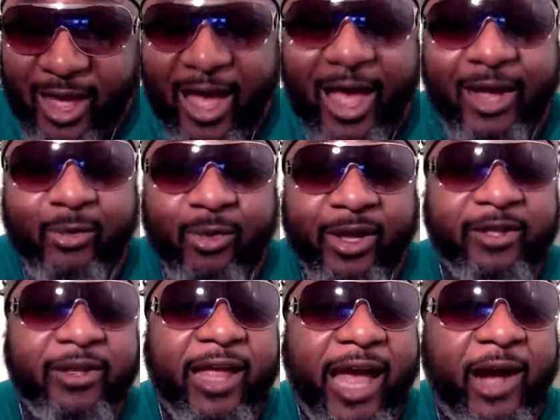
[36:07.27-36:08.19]
I
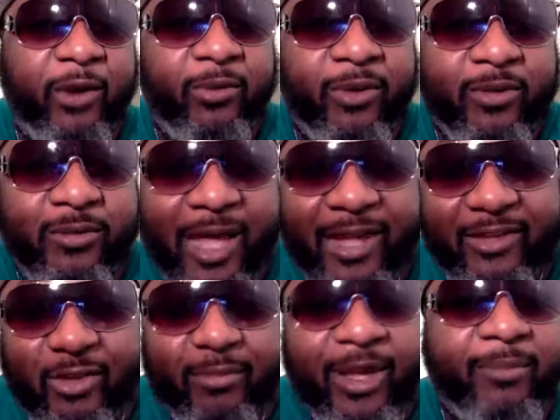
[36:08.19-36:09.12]

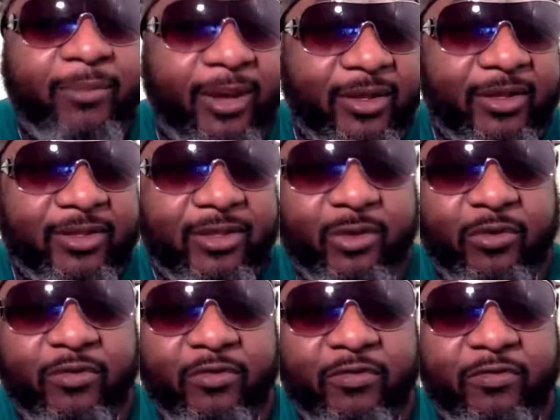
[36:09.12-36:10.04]
took my mother to